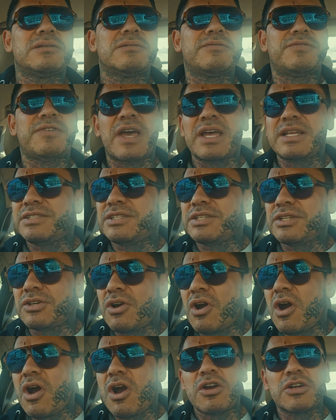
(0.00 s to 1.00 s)
fancy
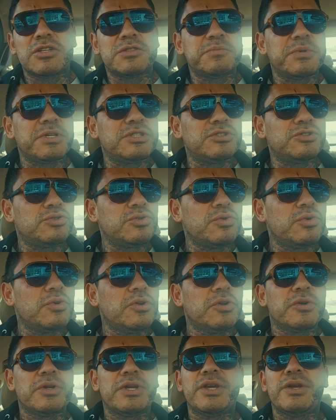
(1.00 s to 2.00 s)
cars, big
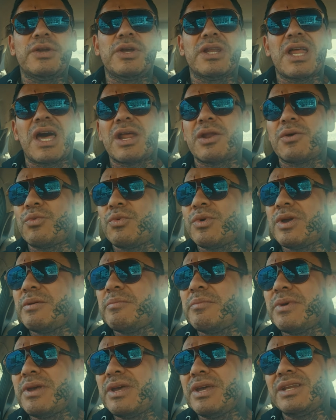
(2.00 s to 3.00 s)
jewelry, a lot of
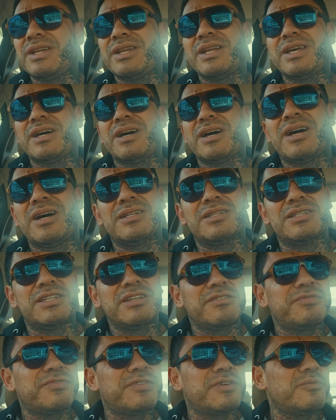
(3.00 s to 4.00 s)
women,
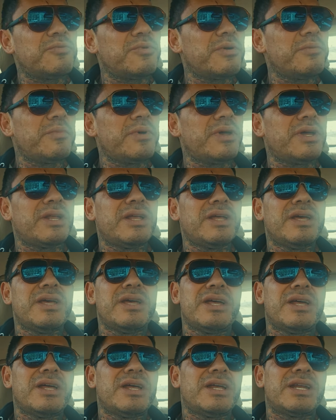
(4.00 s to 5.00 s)
different women.
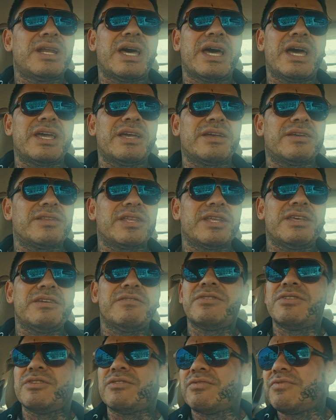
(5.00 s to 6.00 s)
Like,
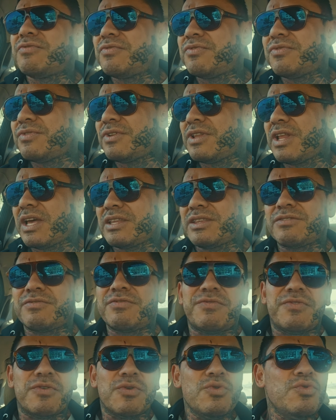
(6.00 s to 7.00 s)
even the
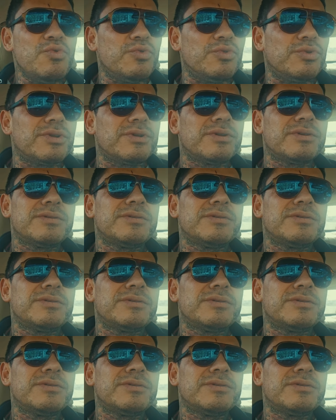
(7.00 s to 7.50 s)
food.